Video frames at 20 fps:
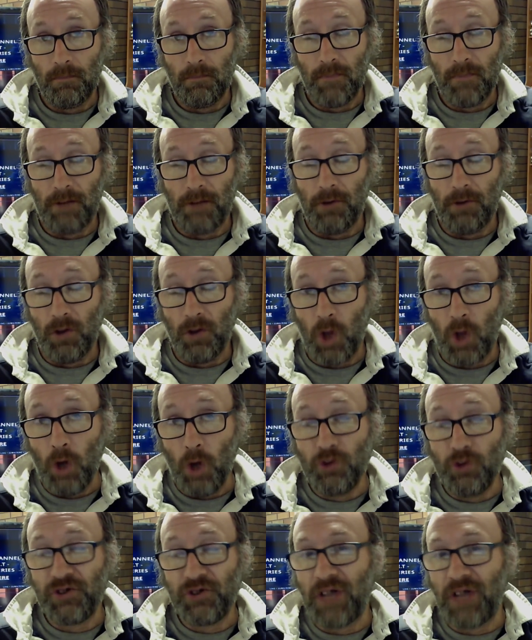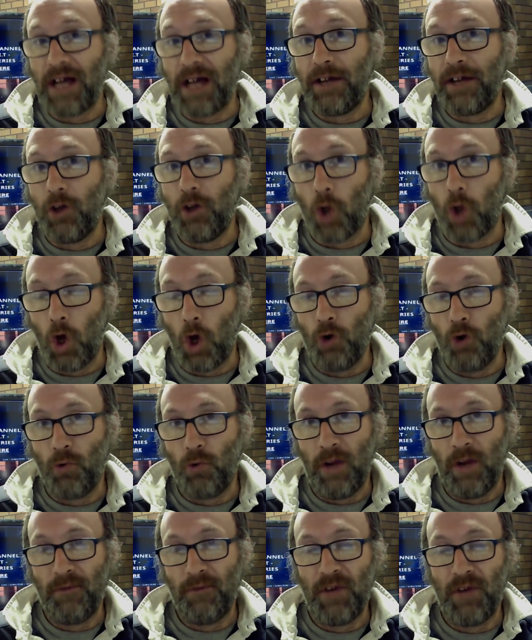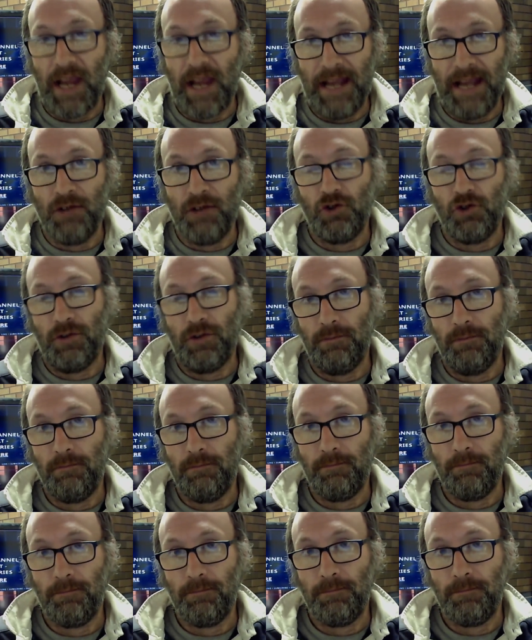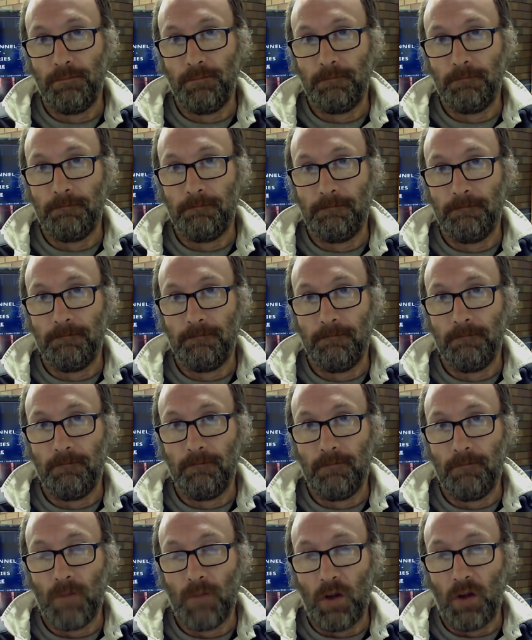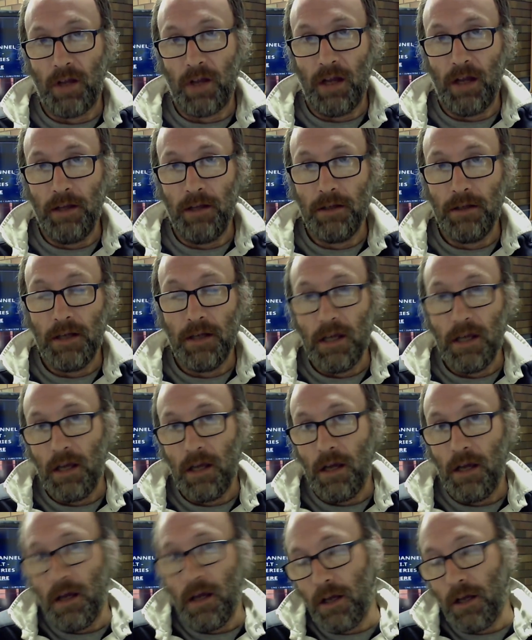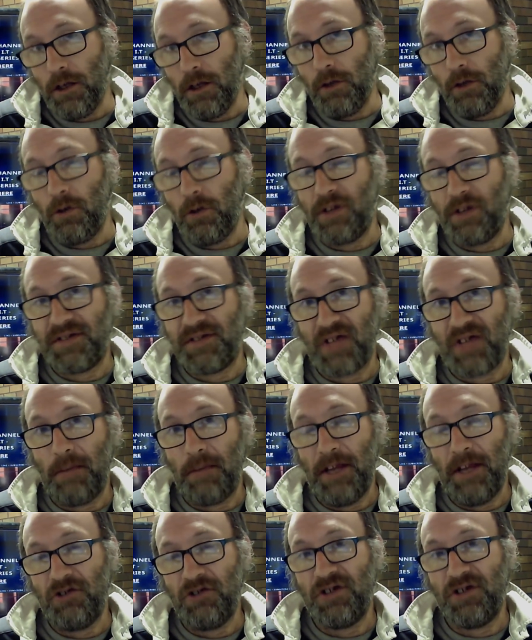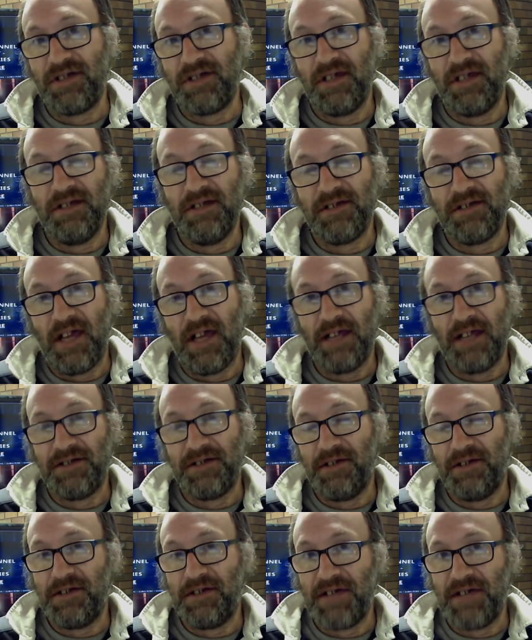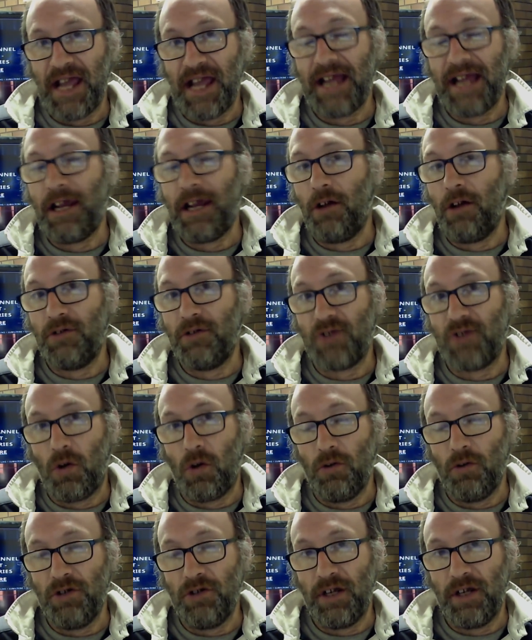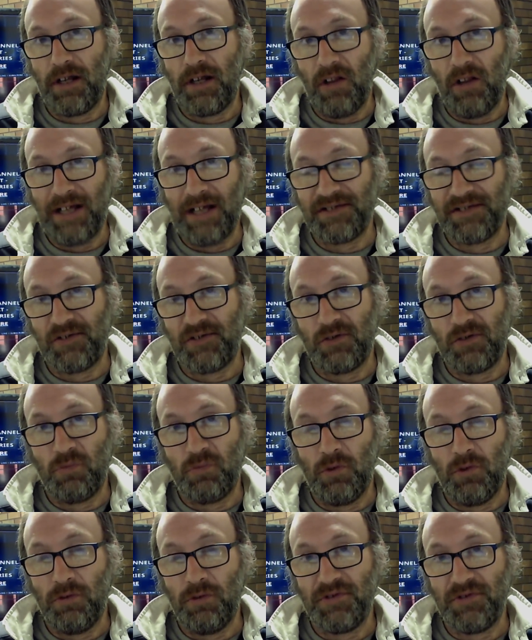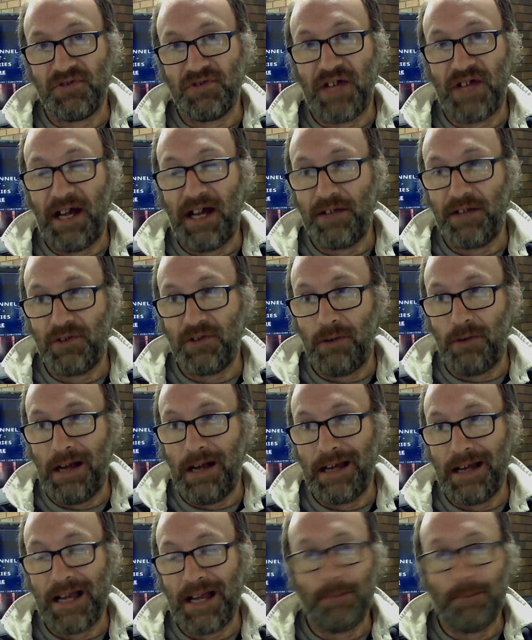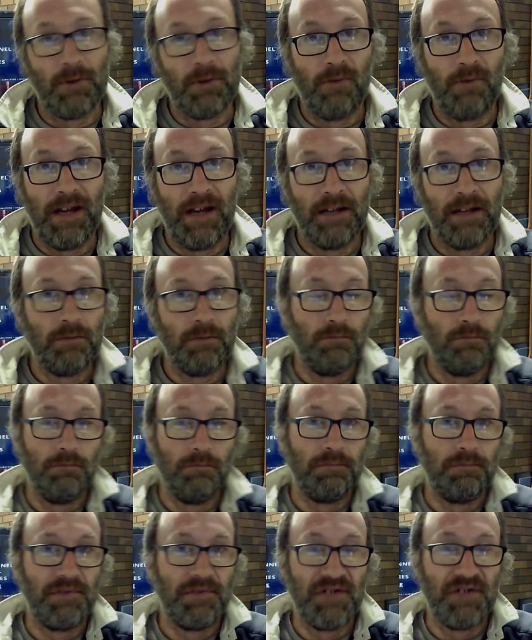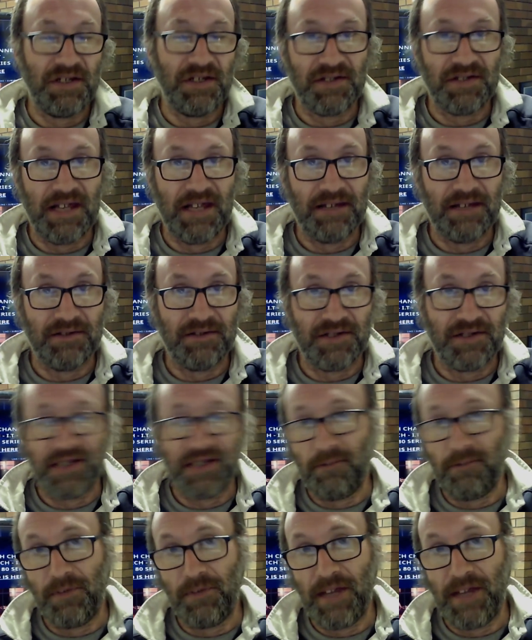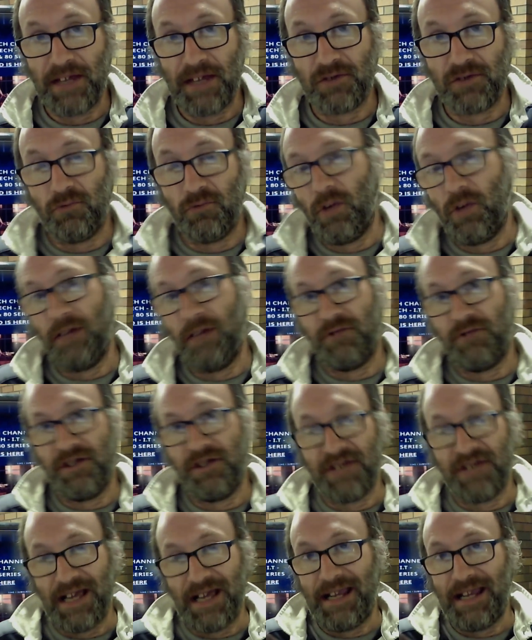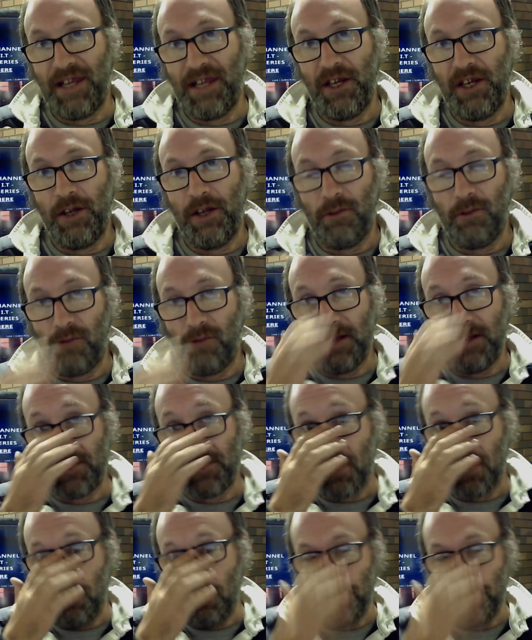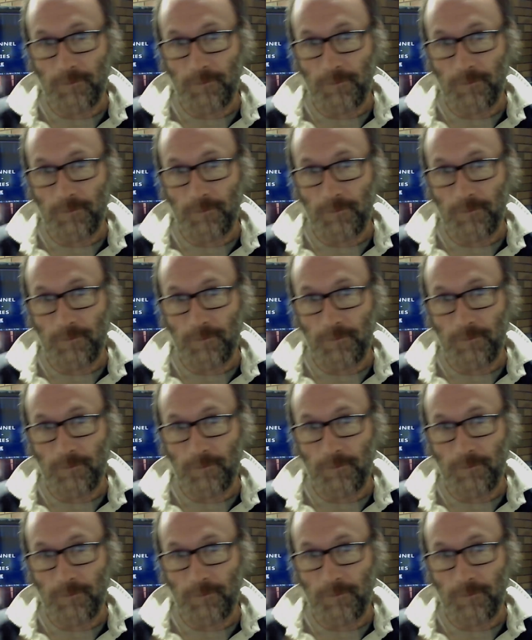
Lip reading: They're a low slugging, low revving engine. Okay. You look at some engines these days and the tachos on your clusters will start to arc up at around 6,000, 7,000 revs. You start getting into the red zone.